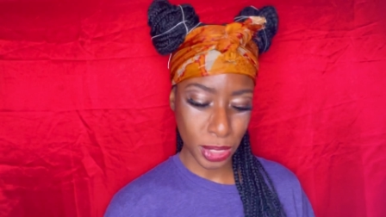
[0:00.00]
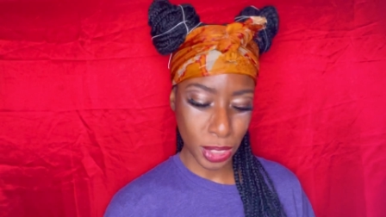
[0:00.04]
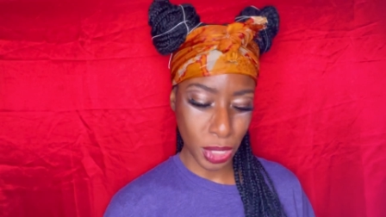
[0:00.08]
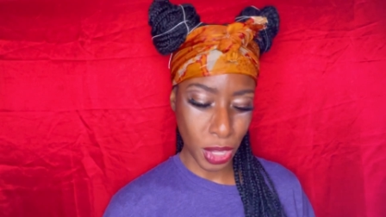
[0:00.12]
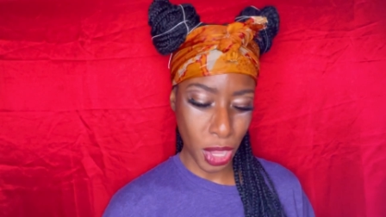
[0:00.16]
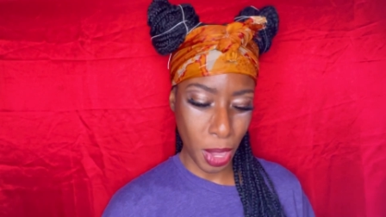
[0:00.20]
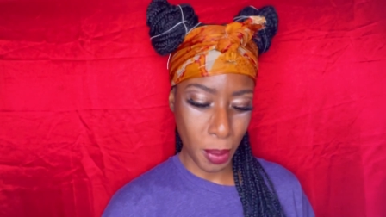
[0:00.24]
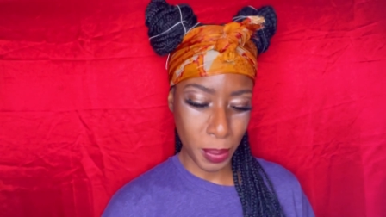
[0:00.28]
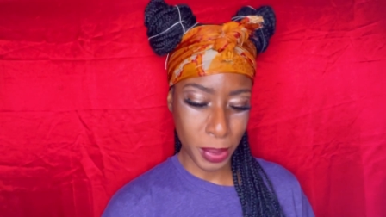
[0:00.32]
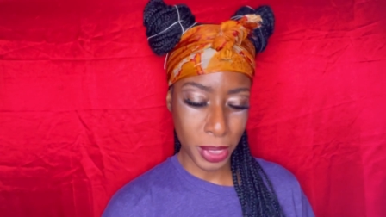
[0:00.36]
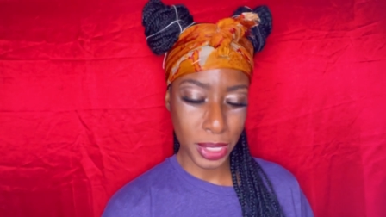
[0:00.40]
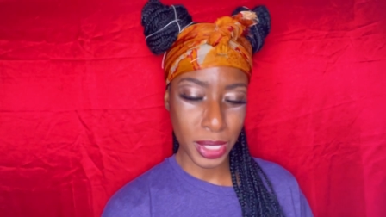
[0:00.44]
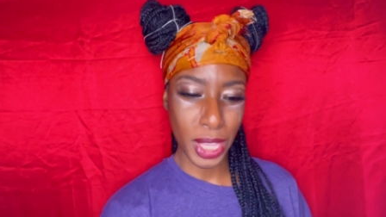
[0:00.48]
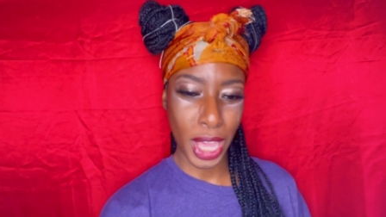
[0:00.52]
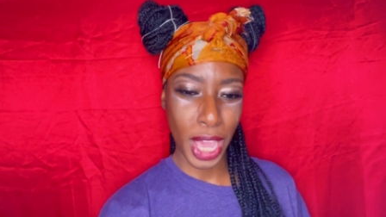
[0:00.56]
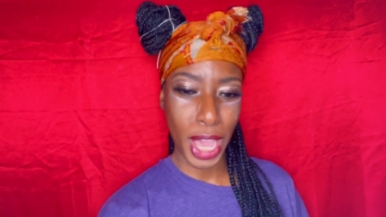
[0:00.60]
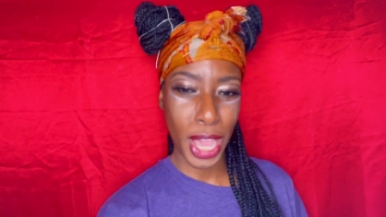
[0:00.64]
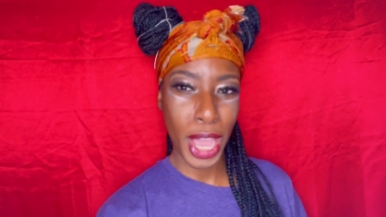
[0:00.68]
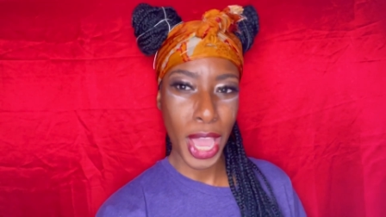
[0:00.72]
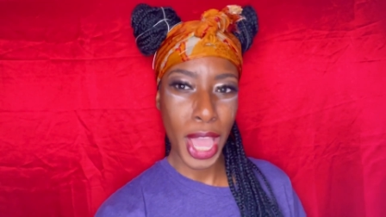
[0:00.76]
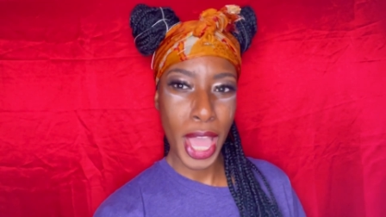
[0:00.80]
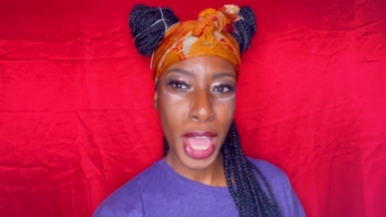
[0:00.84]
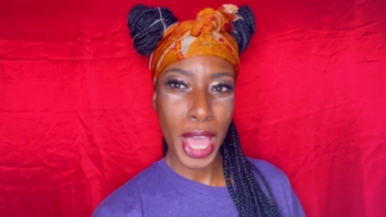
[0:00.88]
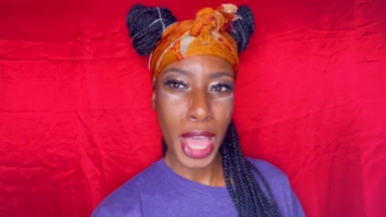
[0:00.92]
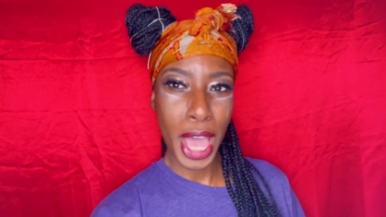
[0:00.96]
So I'm just
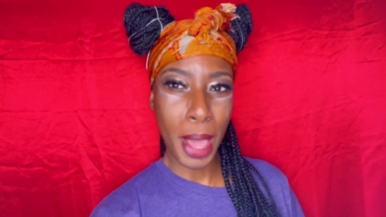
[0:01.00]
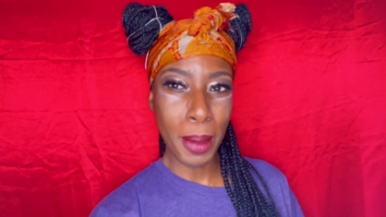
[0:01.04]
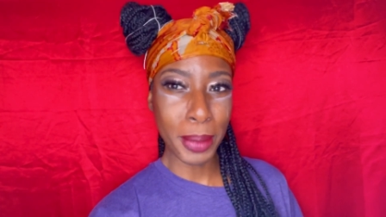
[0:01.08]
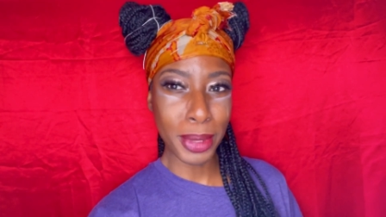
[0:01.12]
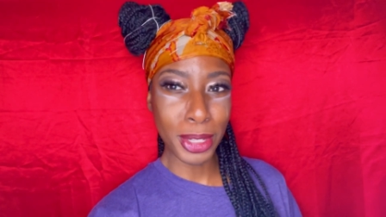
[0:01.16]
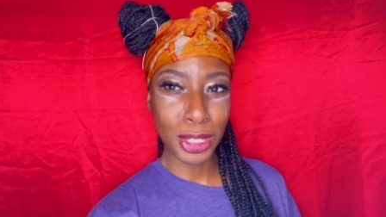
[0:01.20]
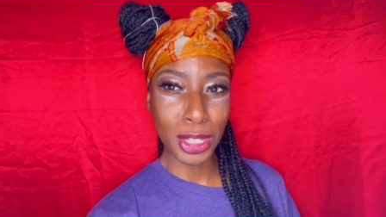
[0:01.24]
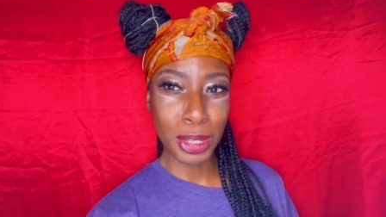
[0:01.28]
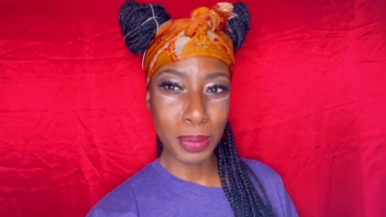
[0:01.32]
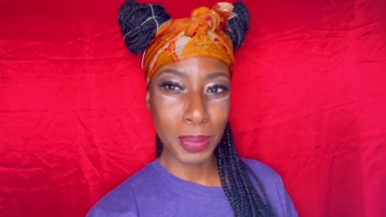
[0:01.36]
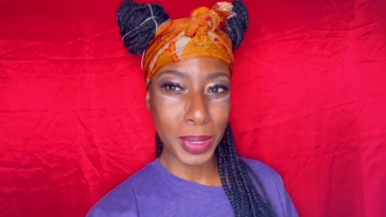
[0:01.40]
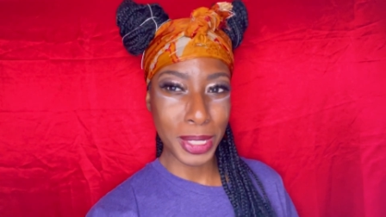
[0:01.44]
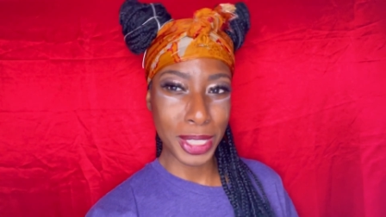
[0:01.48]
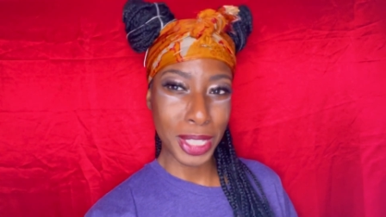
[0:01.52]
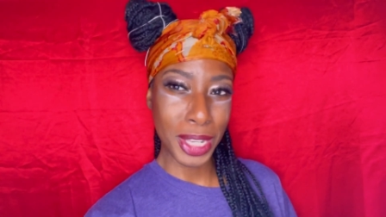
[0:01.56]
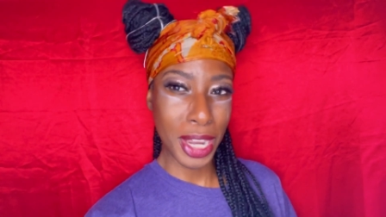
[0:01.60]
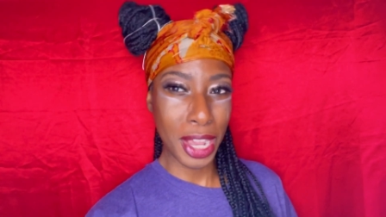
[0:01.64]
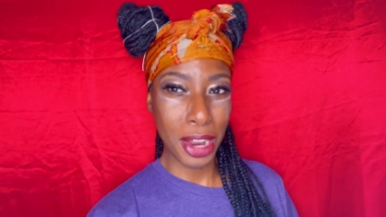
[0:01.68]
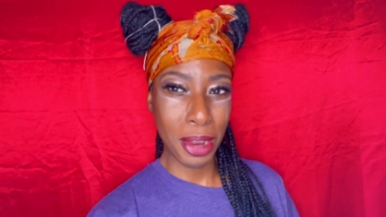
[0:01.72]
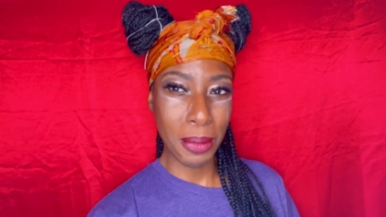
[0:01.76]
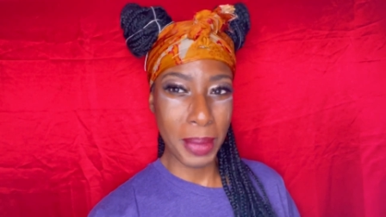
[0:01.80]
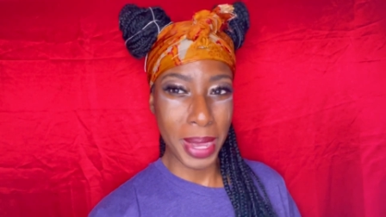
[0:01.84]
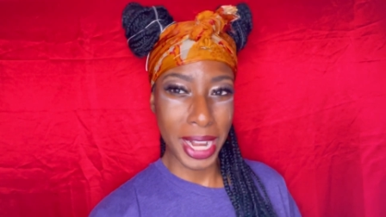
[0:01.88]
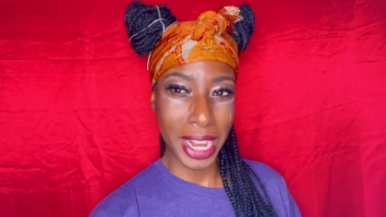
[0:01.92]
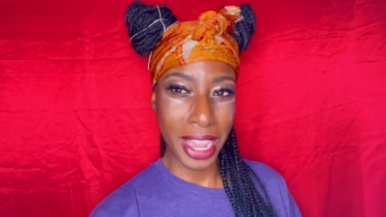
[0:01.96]
like, she's pissing
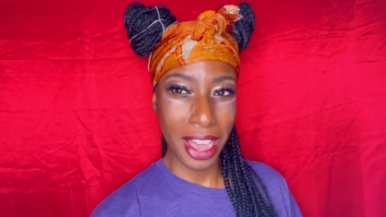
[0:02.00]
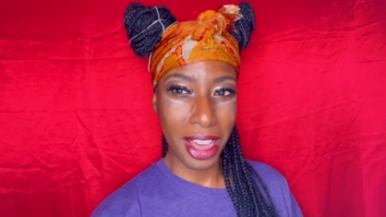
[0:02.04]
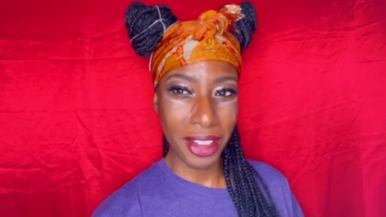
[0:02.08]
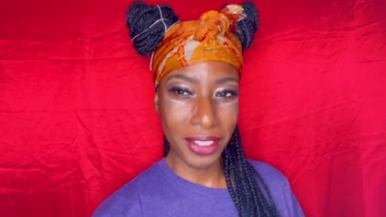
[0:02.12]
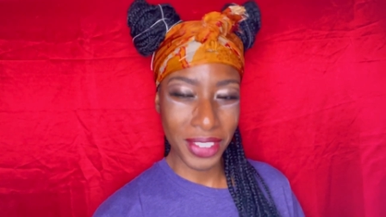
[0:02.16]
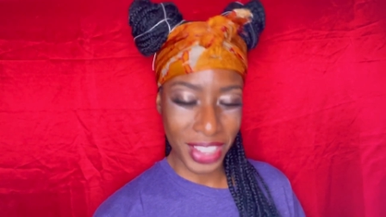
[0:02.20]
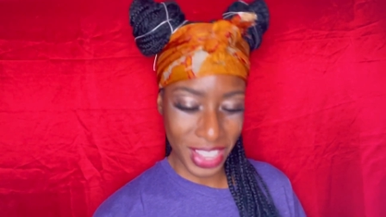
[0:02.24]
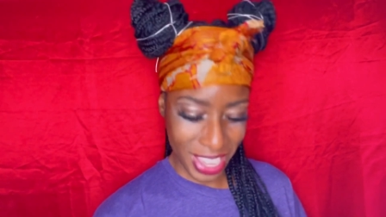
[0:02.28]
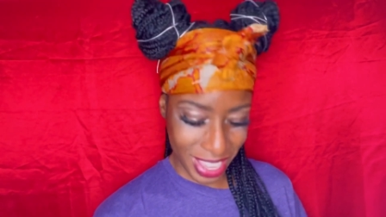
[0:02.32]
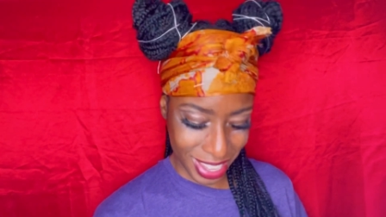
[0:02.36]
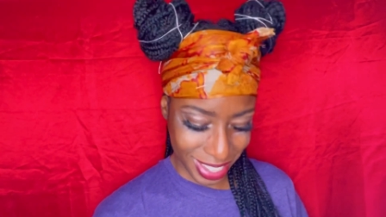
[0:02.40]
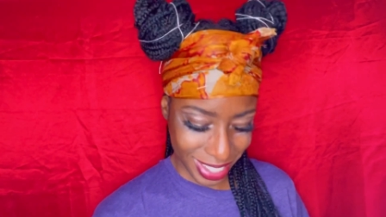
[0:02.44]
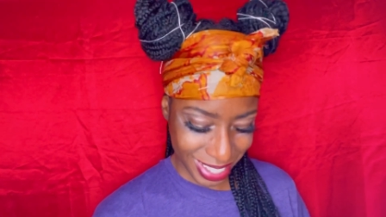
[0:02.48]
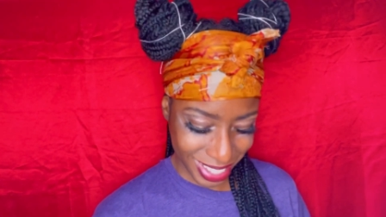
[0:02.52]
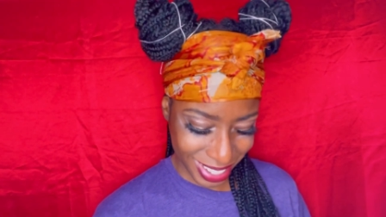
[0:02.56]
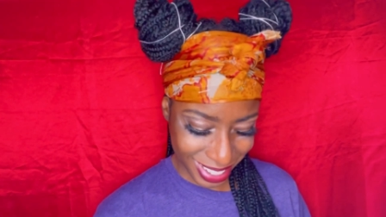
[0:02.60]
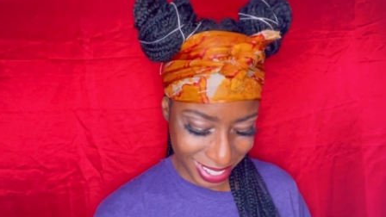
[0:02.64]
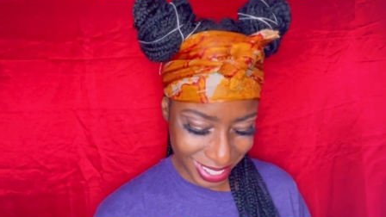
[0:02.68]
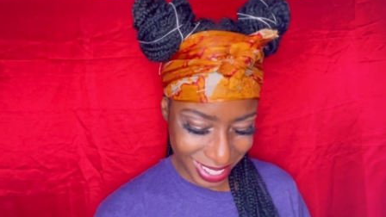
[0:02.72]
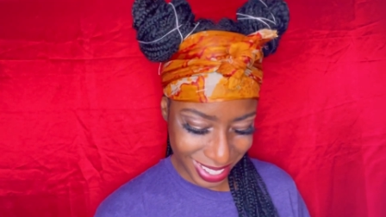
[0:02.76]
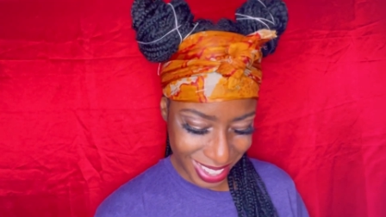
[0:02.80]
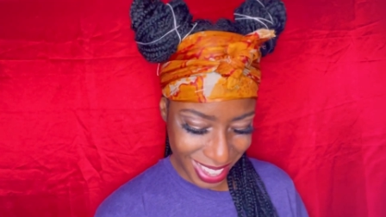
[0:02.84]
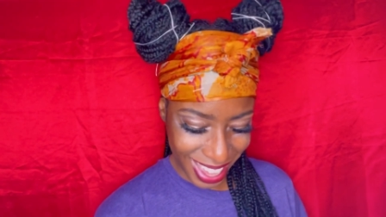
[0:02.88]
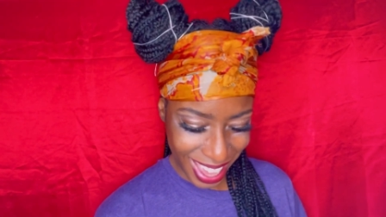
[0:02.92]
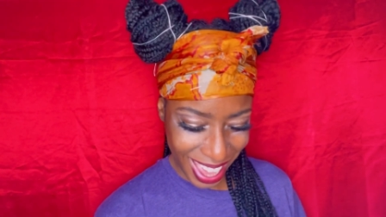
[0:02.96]
everybody off.
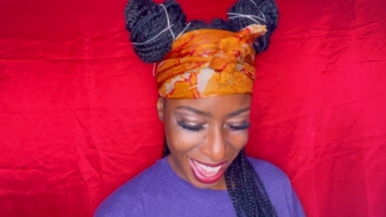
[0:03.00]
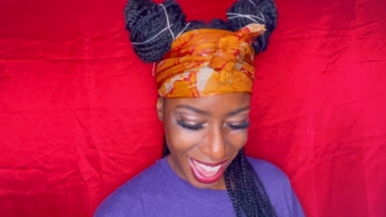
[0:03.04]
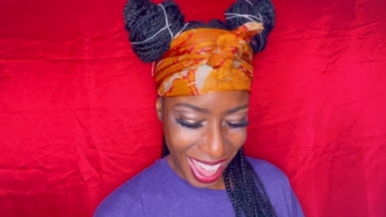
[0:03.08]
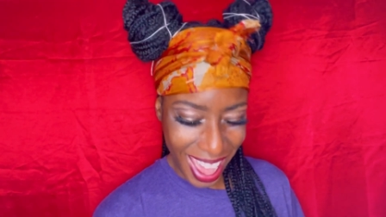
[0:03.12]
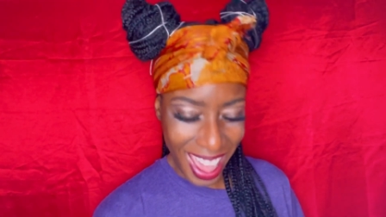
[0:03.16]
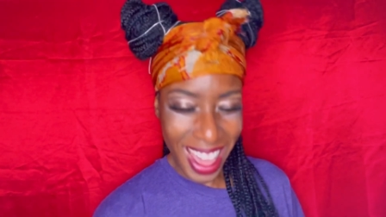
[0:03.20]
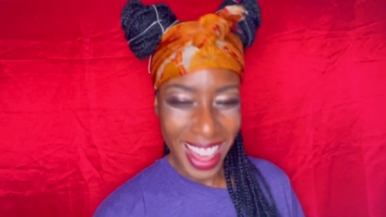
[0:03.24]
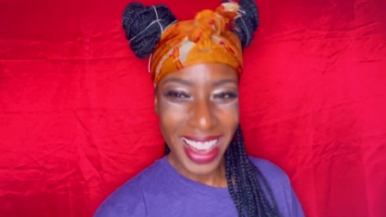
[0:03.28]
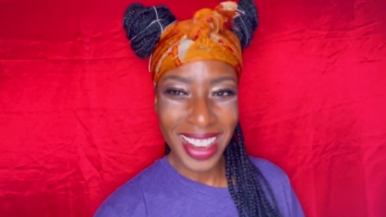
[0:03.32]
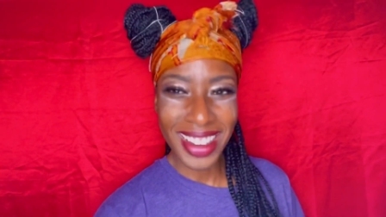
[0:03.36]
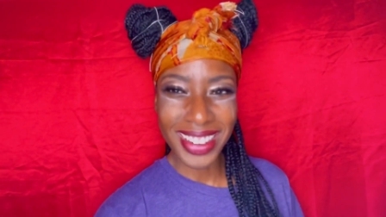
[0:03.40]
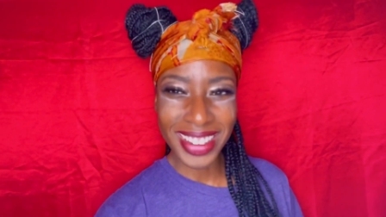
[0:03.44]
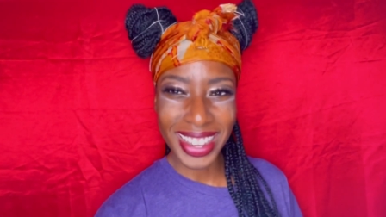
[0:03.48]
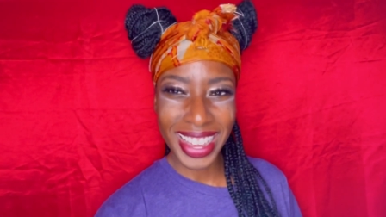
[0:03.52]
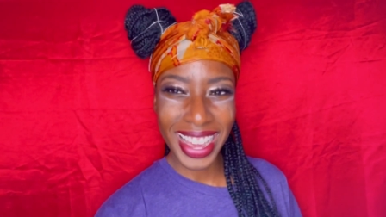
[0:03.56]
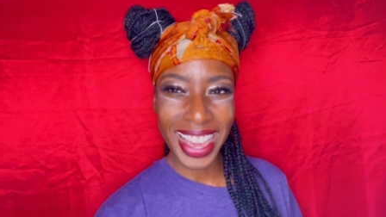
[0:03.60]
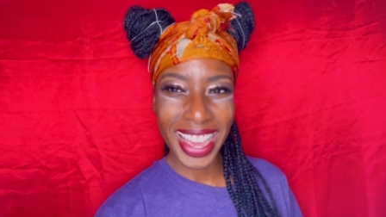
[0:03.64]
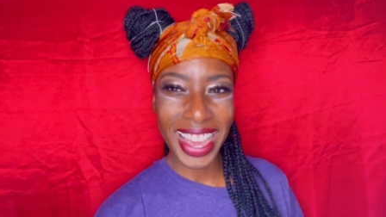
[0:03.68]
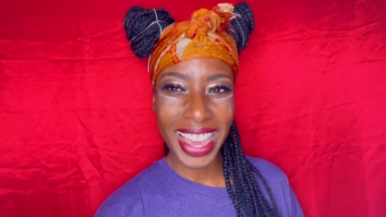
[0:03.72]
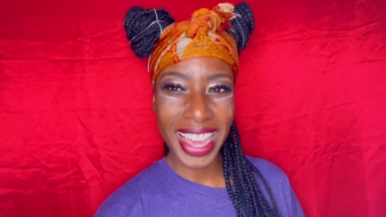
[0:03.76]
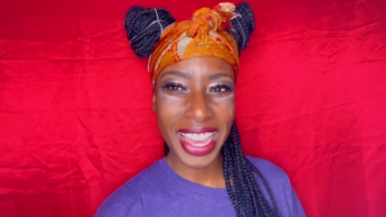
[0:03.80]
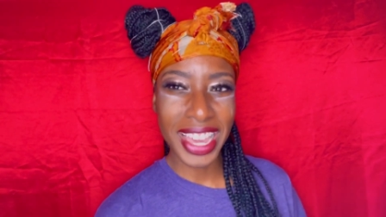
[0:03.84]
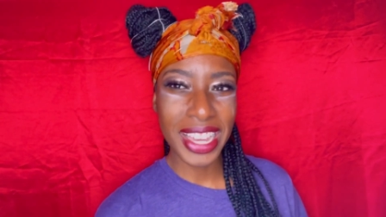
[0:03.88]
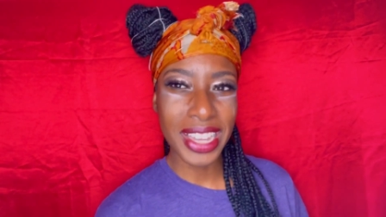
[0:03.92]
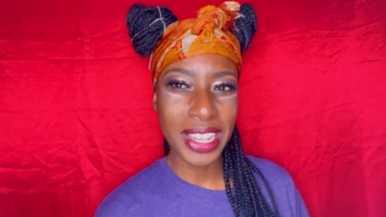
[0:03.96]

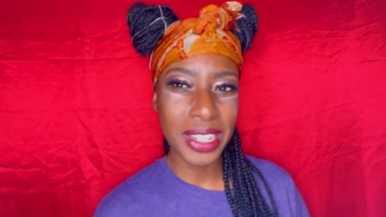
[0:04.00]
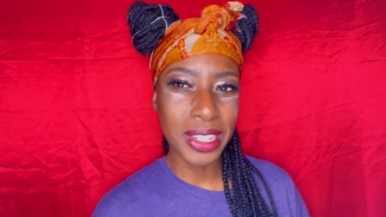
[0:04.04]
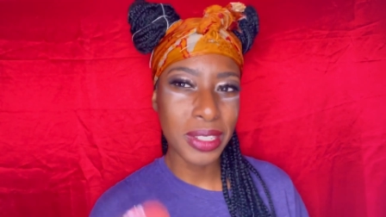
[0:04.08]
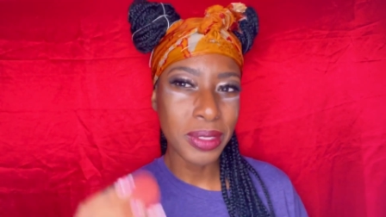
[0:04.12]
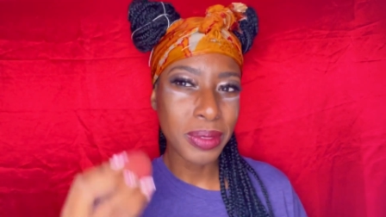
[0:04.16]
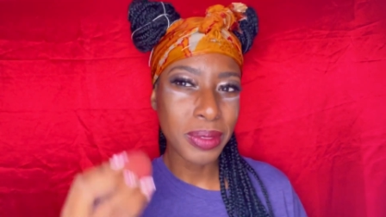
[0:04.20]
Okay.